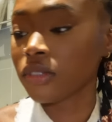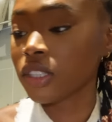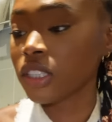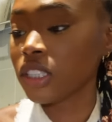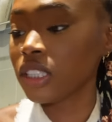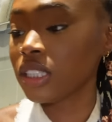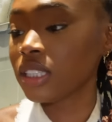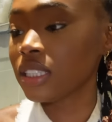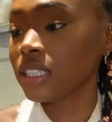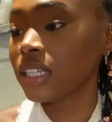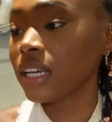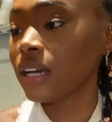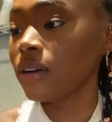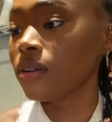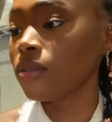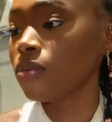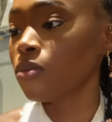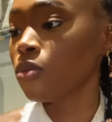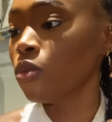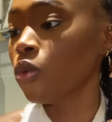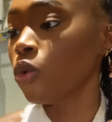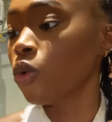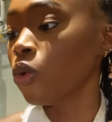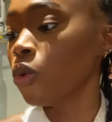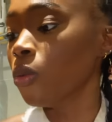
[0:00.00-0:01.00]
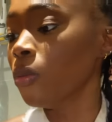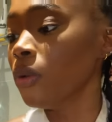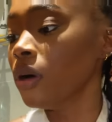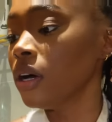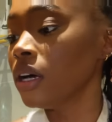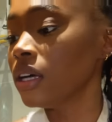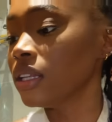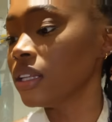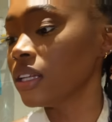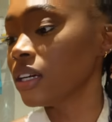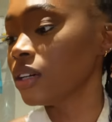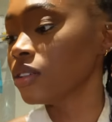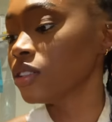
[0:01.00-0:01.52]
just to get warm,
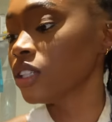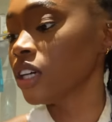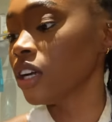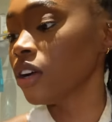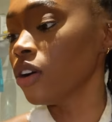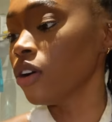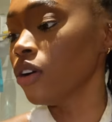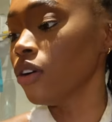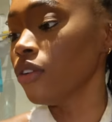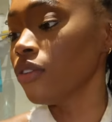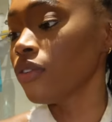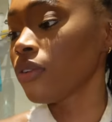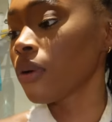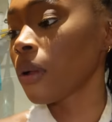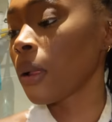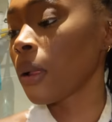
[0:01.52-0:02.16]
and then I'll turn it off.